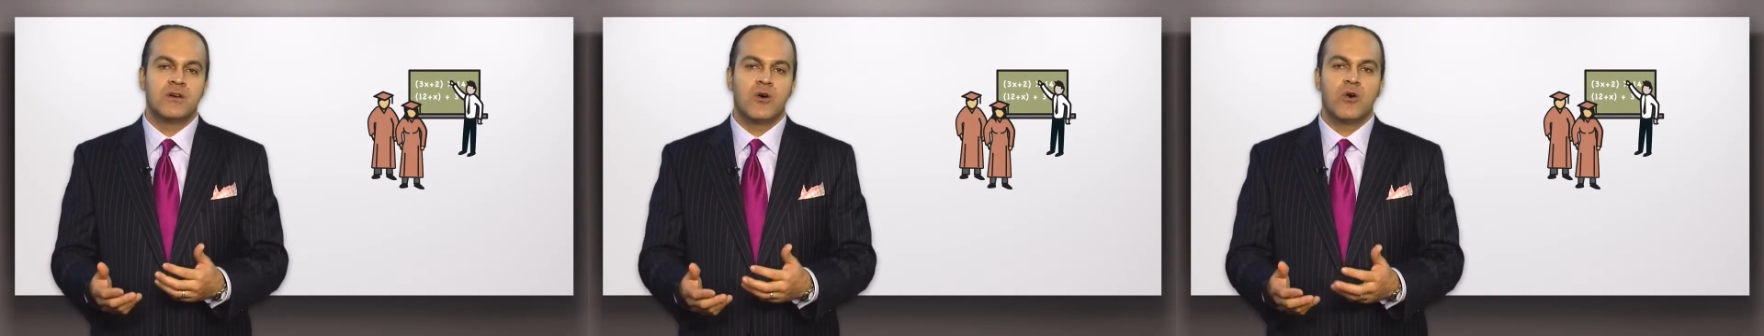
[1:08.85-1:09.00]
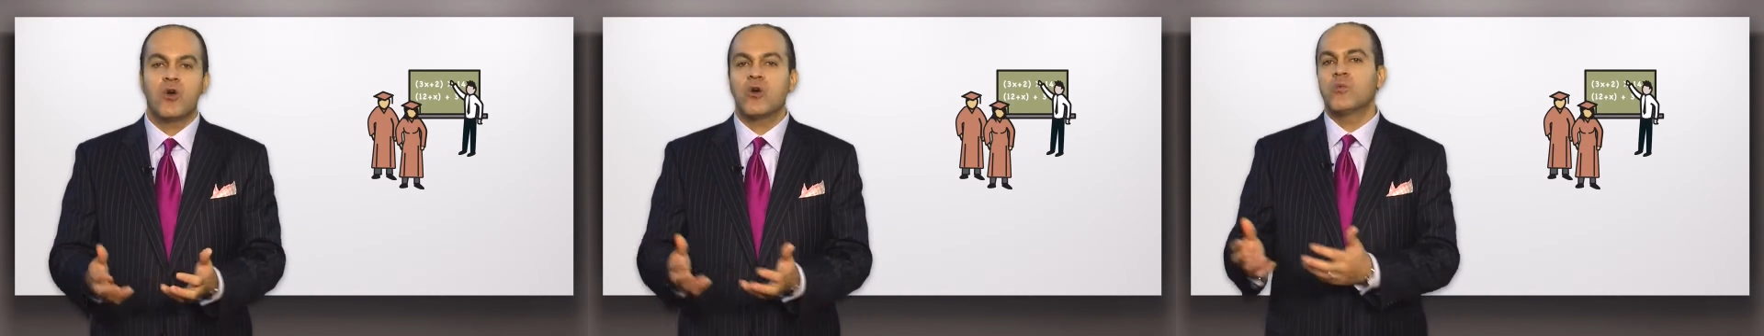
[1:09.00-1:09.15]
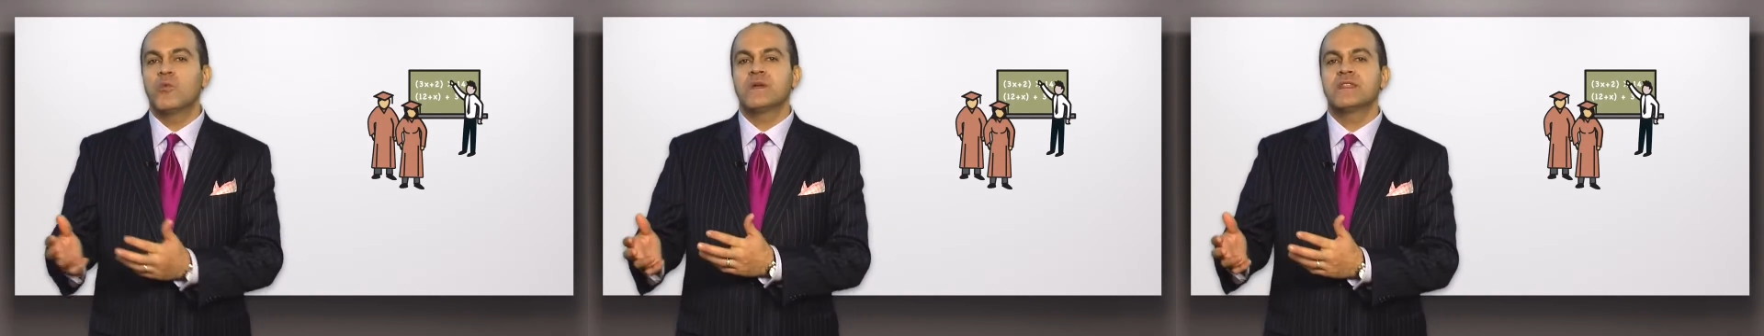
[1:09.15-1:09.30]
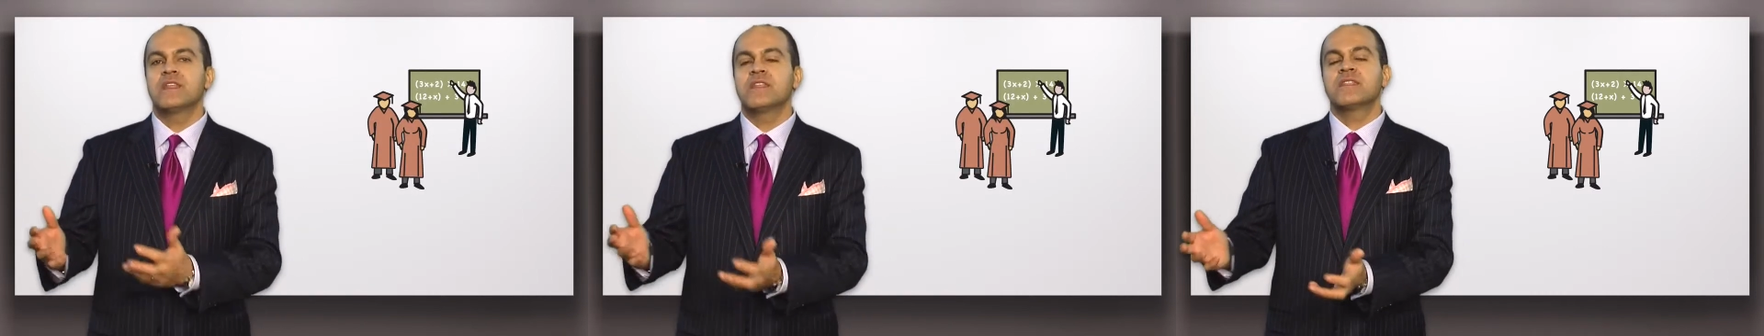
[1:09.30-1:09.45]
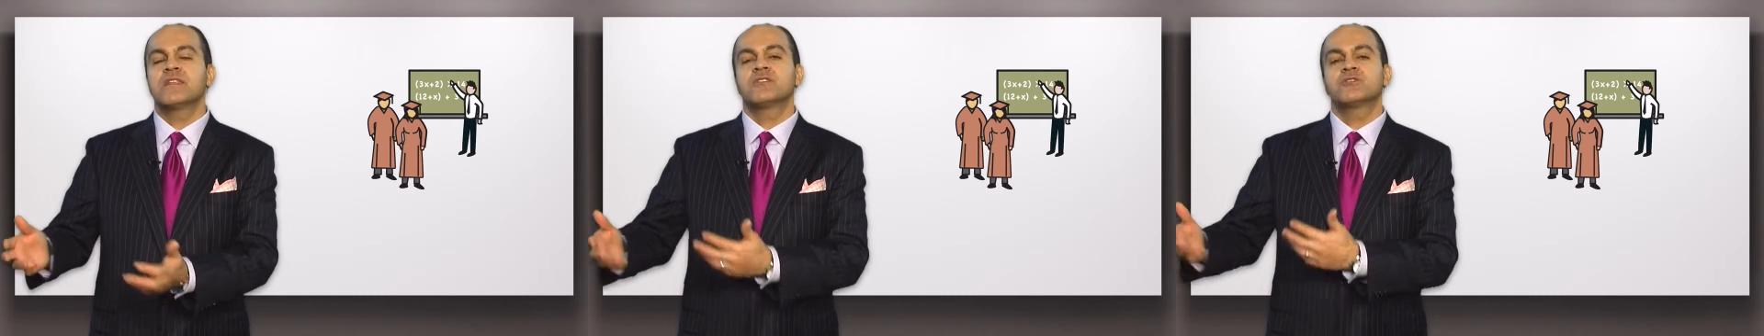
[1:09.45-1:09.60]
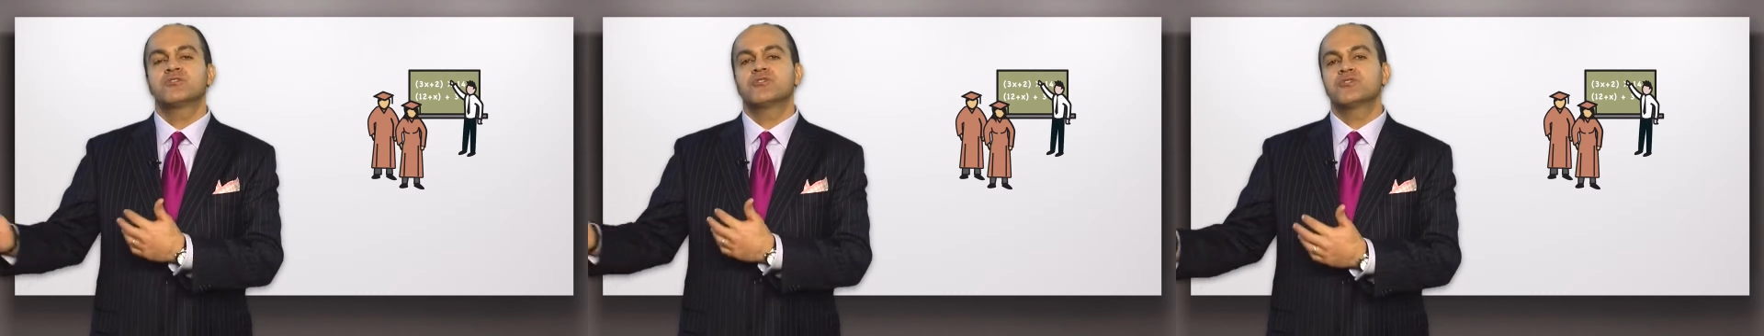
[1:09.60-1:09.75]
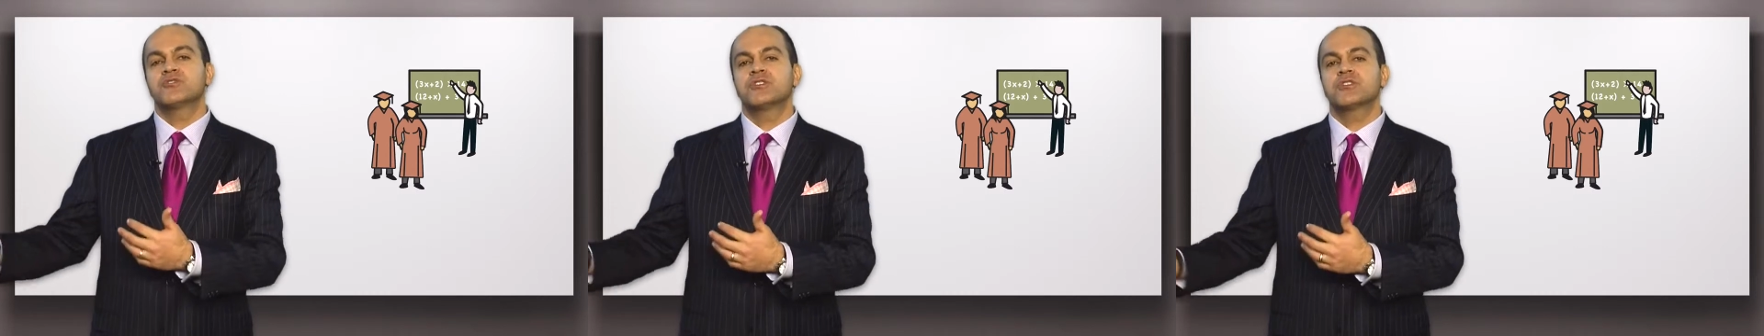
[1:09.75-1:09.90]
or within the
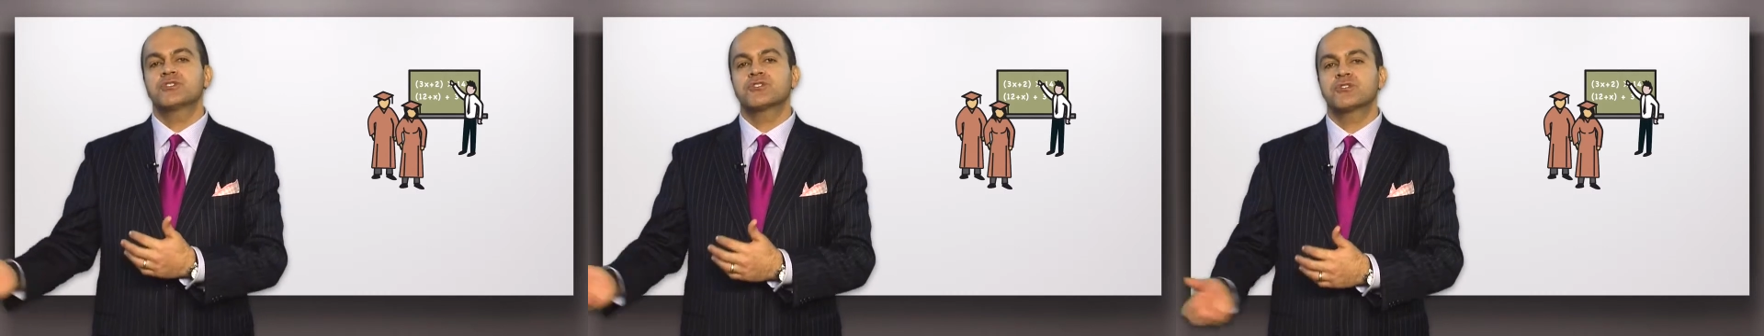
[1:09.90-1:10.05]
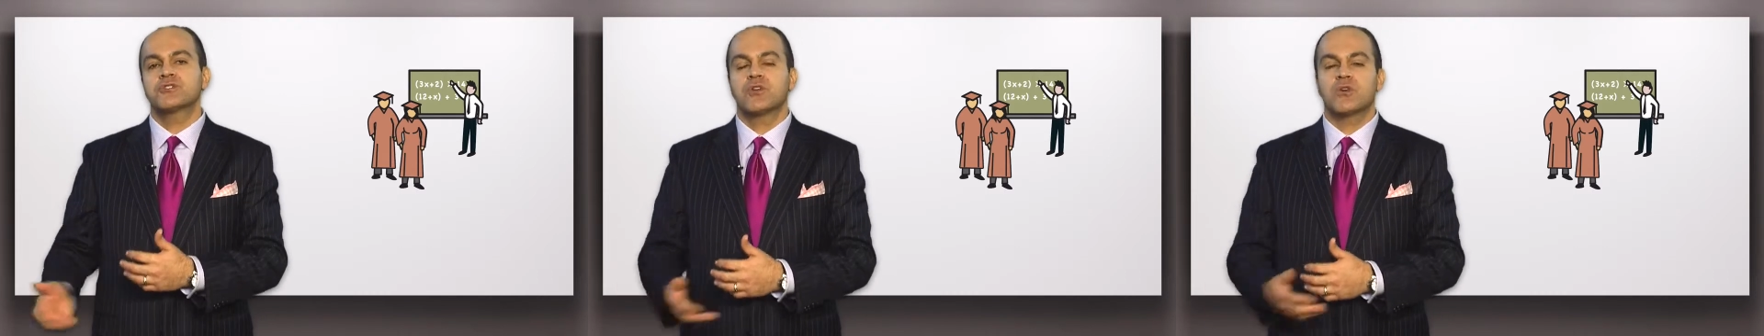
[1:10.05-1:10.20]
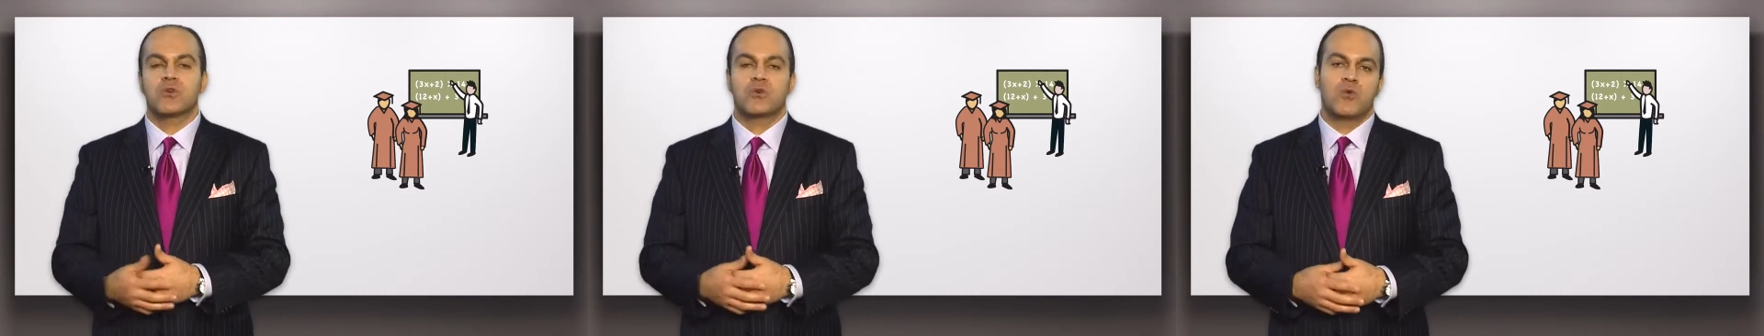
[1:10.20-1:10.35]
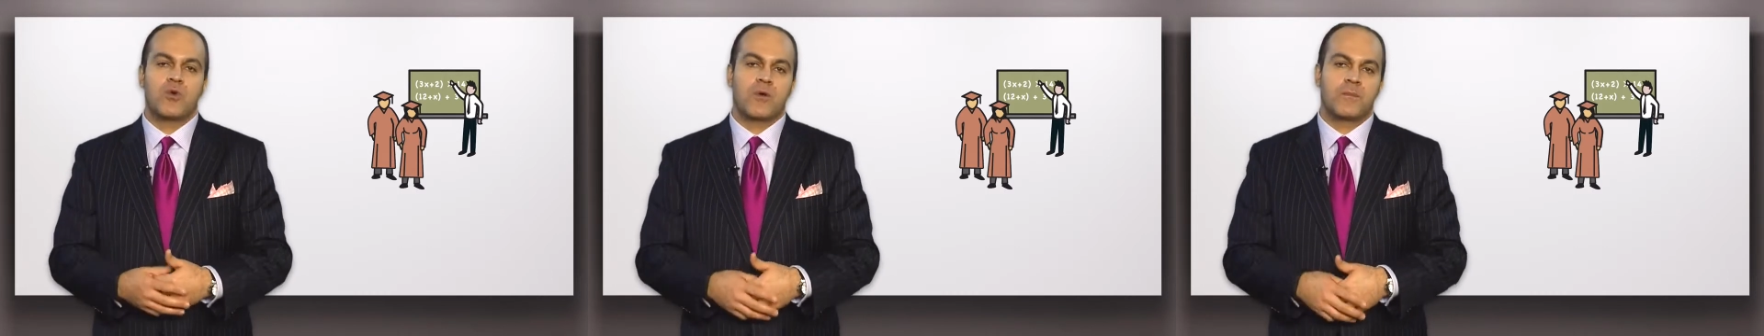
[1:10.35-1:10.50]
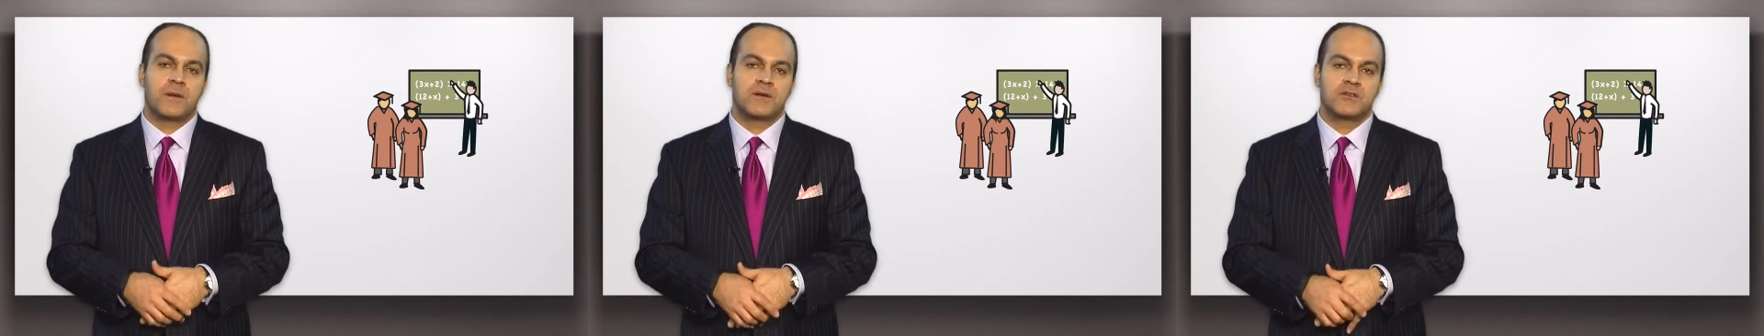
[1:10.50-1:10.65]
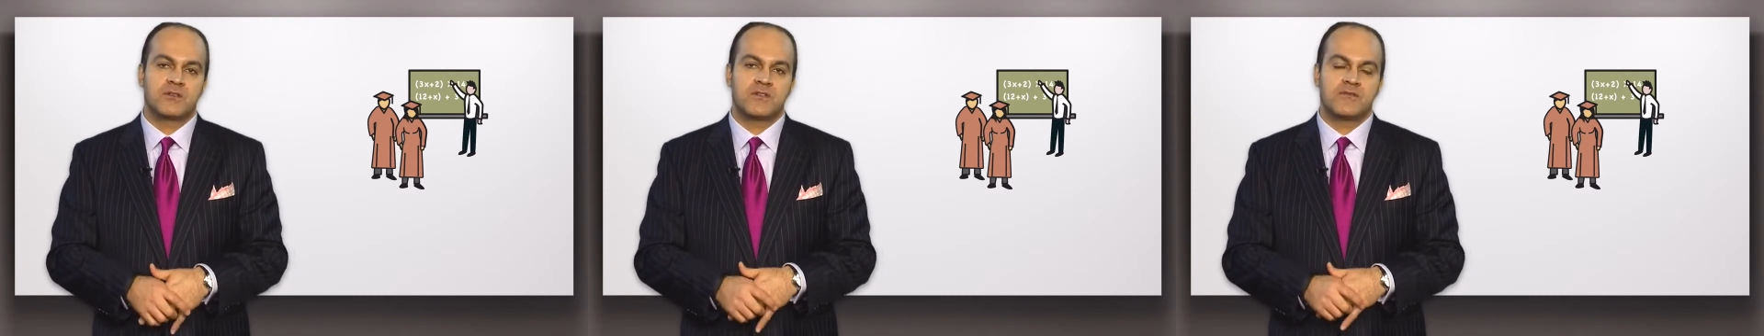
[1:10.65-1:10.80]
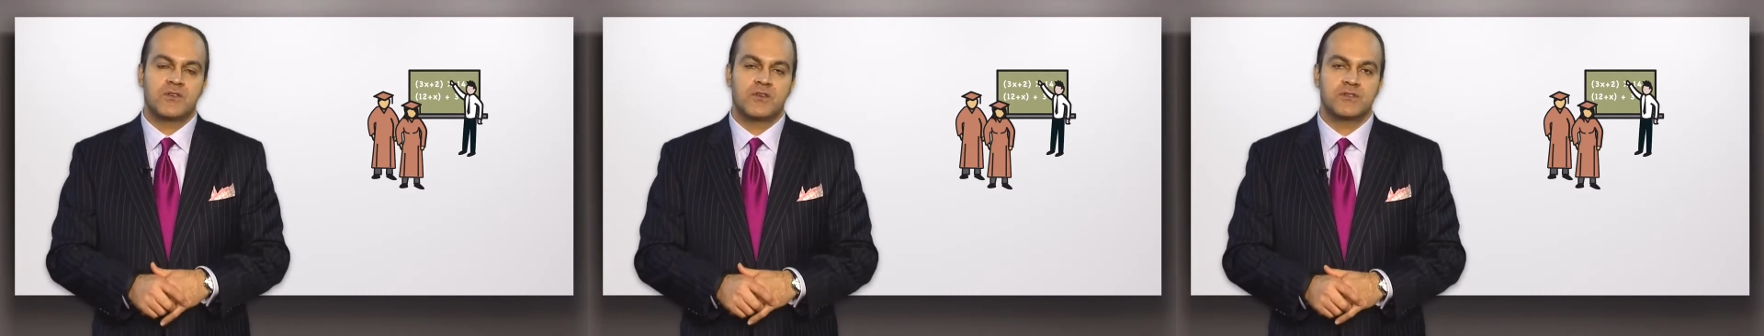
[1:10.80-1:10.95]
traditional corporate
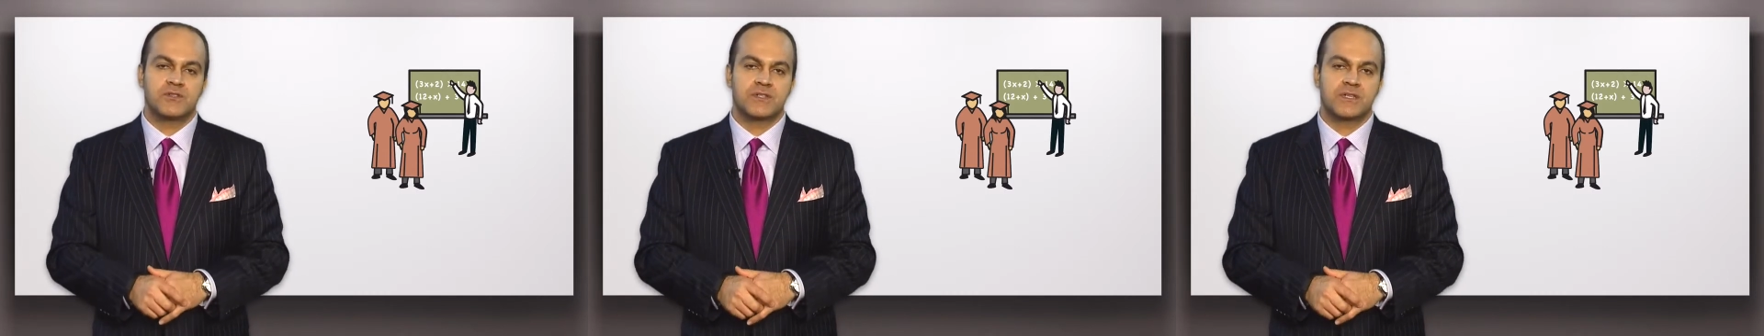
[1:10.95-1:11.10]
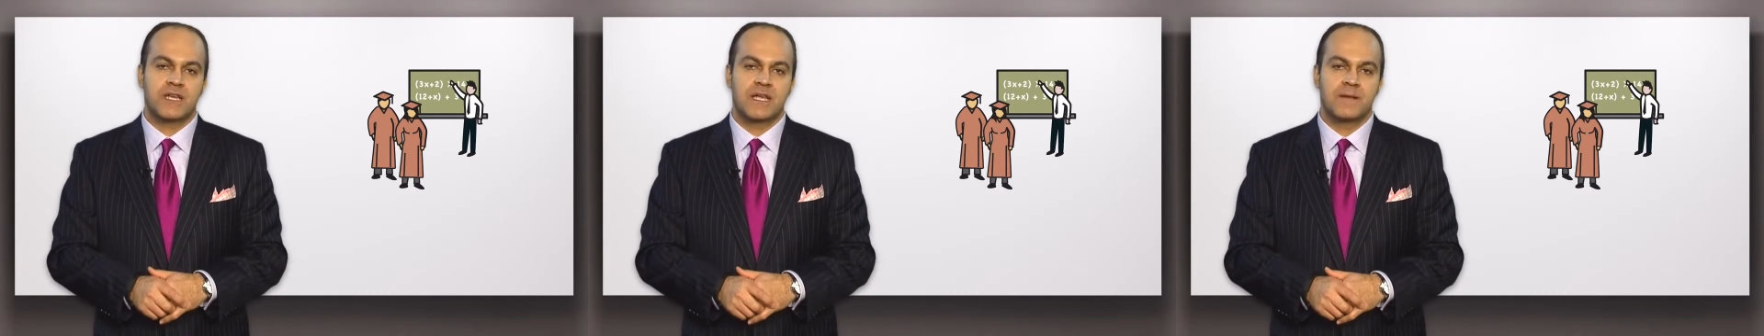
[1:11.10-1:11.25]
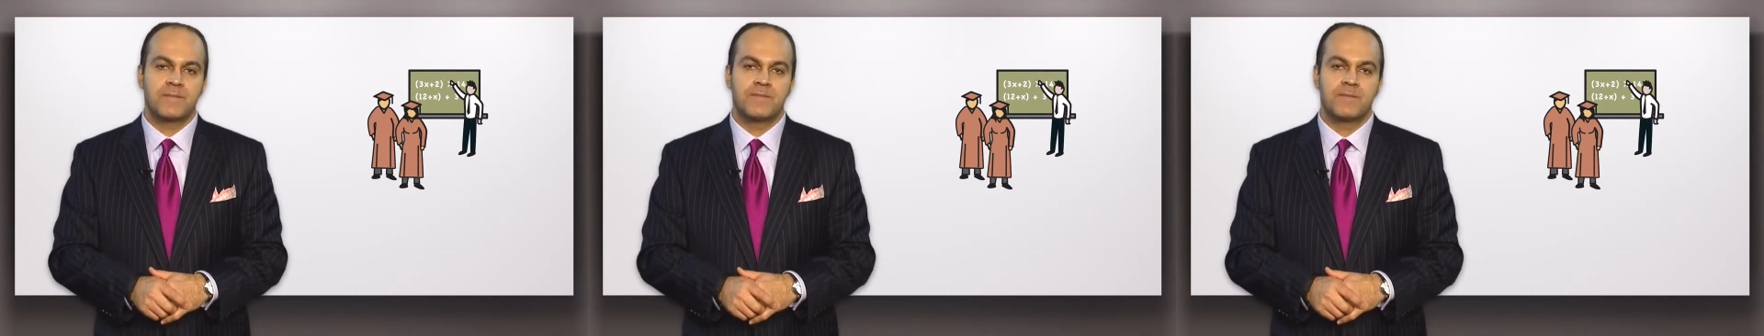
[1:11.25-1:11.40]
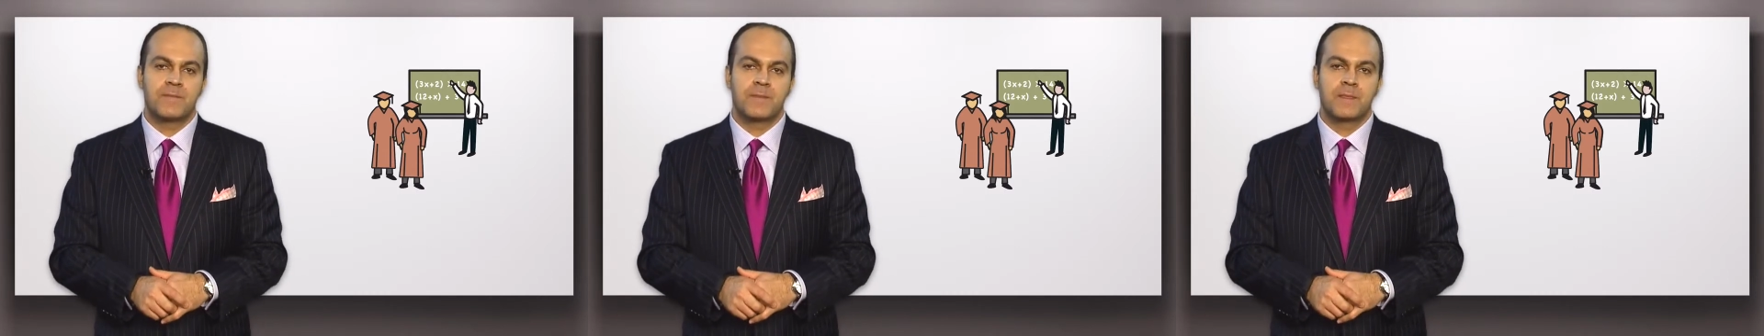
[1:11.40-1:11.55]
university.